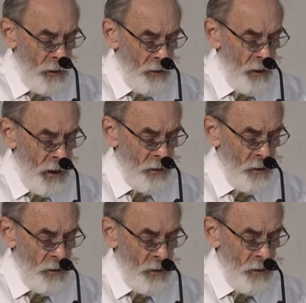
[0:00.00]
and
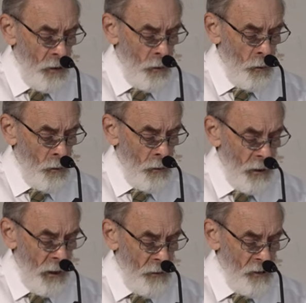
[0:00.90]
gathered the whole
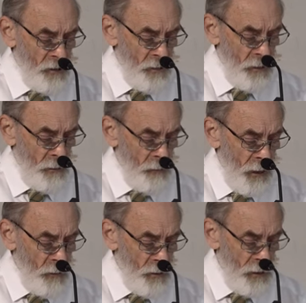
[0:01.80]
garrison
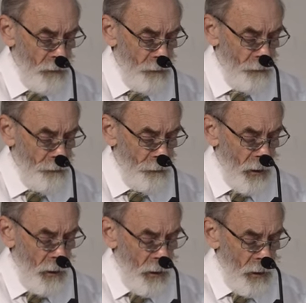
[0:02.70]
around him.
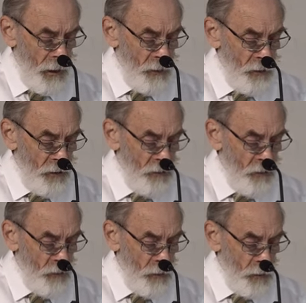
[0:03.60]
And they
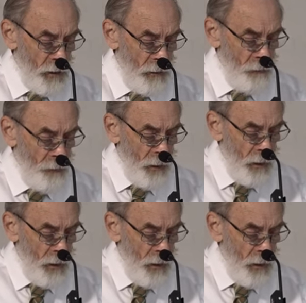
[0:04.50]
stripped him